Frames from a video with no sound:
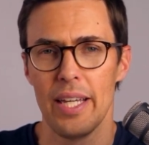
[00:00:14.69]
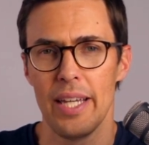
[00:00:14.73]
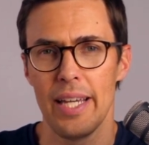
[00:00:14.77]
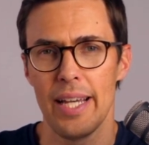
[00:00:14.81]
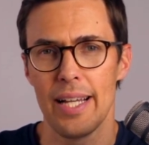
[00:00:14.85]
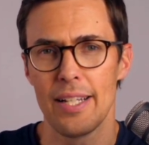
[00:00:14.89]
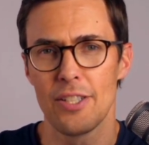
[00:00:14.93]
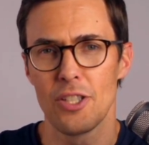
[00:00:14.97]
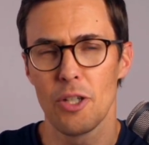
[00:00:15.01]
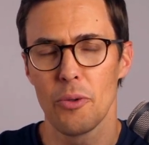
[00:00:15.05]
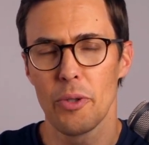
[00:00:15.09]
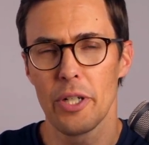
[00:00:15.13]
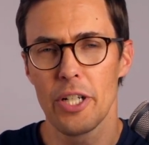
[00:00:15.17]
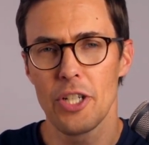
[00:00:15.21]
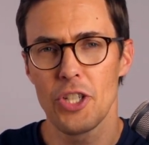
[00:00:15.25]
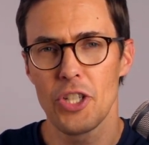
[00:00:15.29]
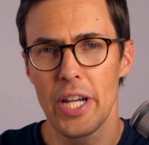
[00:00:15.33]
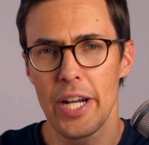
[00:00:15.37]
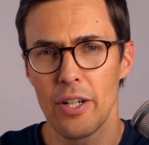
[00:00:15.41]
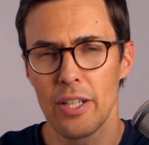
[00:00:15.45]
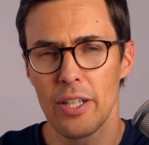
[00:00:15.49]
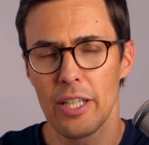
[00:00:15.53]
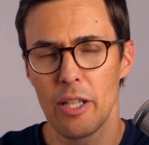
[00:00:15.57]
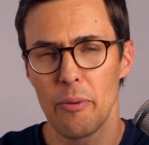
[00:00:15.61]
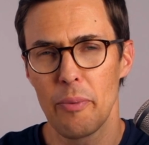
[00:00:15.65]
And so I'm going to
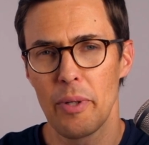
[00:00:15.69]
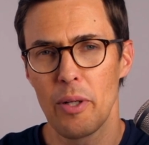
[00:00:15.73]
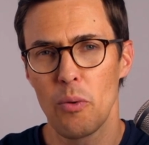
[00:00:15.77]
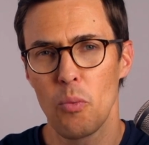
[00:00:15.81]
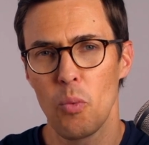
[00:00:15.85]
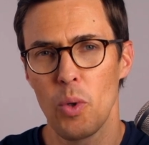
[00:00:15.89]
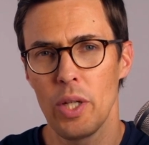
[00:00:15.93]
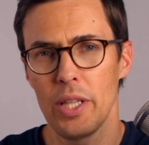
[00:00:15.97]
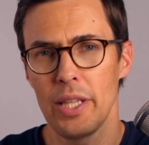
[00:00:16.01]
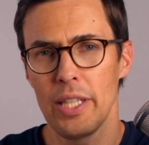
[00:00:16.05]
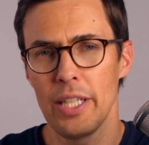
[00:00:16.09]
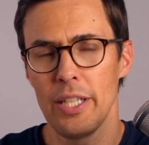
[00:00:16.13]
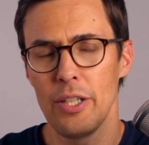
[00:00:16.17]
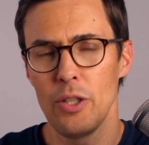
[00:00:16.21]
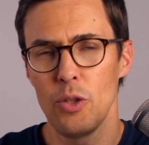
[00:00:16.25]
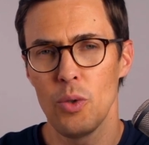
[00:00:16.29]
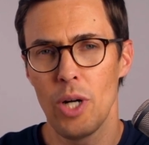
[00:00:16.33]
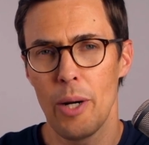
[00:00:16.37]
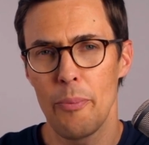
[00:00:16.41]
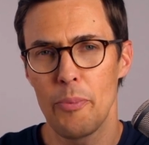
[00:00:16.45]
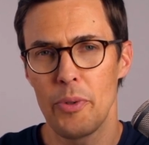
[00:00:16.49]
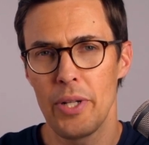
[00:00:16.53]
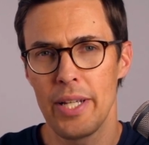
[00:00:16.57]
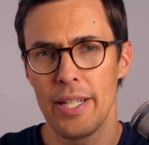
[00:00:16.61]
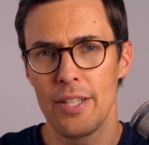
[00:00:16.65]
share a little bit of what the new
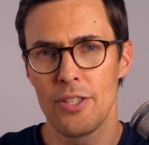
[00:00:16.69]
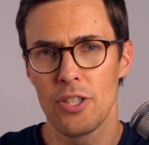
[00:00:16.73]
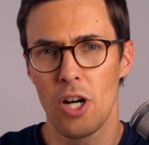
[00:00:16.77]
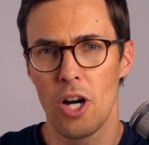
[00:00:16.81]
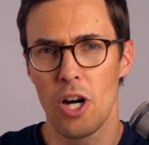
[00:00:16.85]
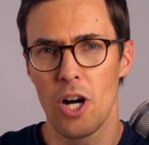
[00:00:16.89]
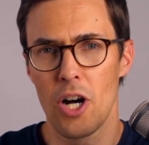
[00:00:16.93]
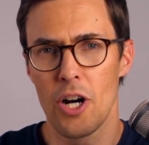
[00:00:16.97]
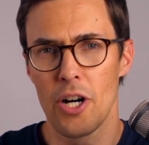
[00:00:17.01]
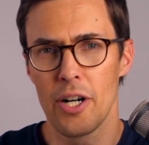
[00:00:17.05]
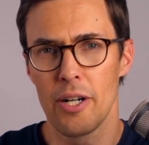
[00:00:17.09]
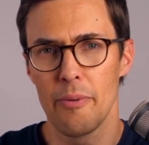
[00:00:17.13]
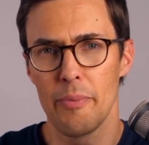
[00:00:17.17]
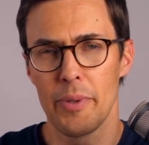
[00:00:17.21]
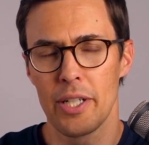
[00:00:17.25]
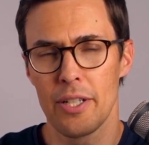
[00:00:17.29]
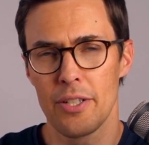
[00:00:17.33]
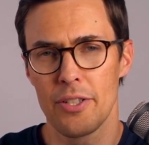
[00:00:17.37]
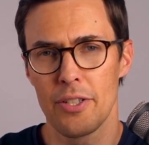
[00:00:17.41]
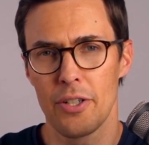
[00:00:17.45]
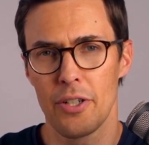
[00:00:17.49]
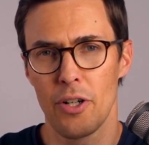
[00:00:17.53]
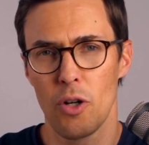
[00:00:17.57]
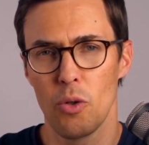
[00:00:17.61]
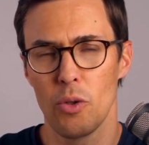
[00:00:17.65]
updates are, because
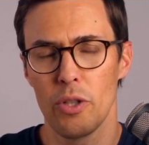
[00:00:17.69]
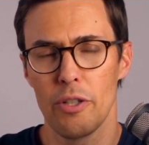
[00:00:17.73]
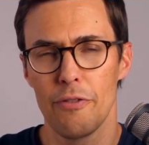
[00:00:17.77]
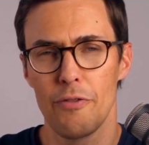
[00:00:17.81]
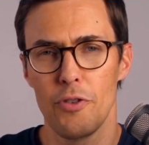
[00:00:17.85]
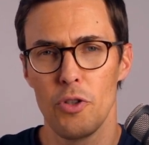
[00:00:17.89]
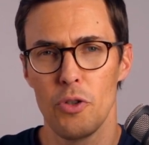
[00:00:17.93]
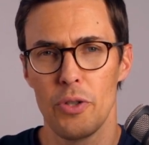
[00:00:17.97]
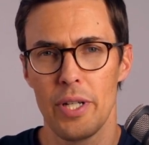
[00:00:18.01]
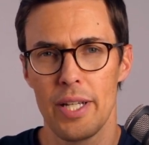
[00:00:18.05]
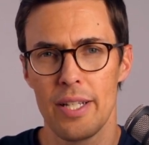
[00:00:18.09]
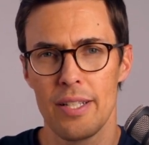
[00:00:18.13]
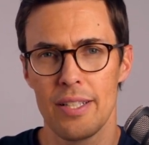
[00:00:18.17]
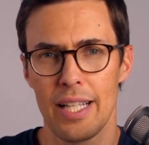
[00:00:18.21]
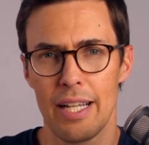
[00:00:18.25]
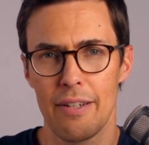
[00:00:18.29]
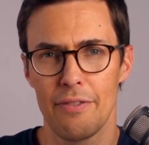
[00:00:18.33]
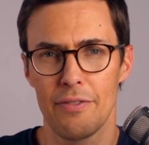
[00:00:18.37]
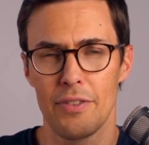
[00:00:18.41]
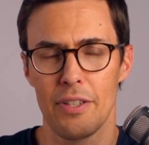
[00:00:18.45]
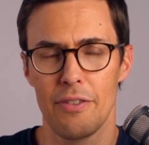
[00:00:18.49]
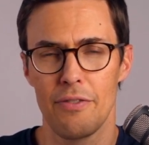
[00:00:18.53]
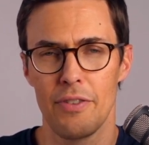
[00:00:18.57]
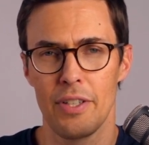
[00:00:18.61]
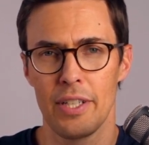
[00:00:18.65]
there are only a few days
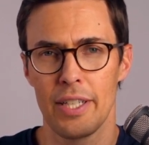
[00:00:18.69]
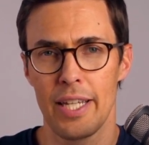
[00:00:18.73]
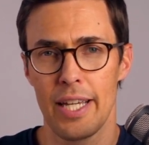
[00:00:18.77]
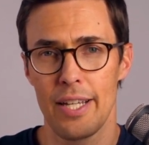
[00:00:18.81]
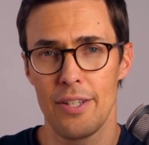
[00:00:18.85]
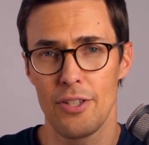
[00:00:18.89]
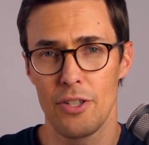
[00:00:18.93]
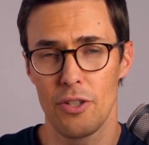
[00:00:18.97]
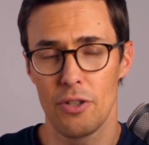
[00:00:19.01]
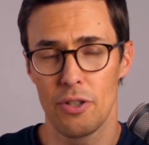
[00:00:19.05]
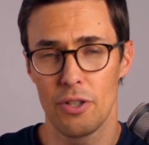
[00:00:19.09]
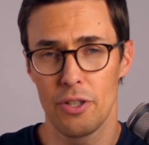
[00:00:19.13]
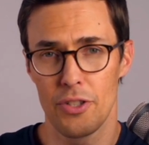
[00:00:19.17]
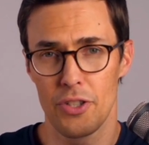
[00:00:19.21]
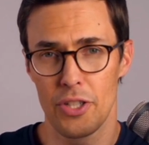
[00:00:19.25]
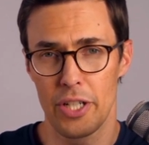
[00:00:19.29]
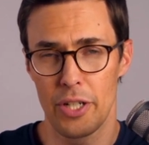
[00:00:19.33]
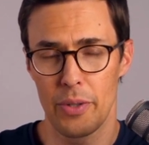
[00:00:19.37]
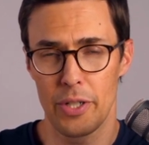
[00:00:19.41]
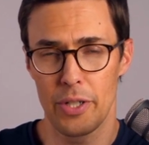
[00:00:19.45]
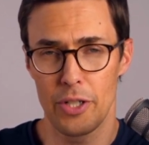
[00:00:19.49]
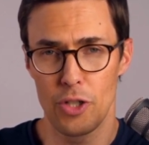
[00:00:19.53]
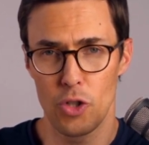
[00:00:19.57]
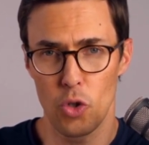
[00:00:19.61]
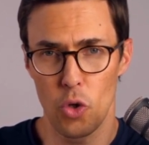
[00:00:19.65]
left in case you're
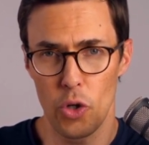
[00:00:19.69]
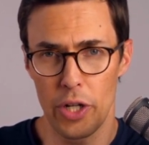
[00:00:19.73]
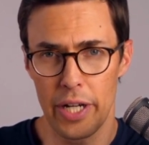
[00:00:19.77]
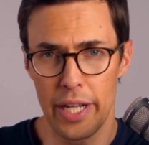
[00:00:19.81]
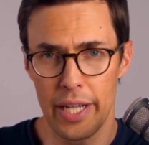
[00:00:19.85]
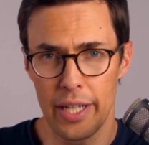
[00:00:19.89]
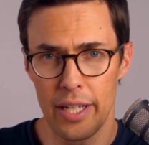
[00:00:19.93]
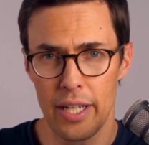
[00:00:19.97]
considering joining.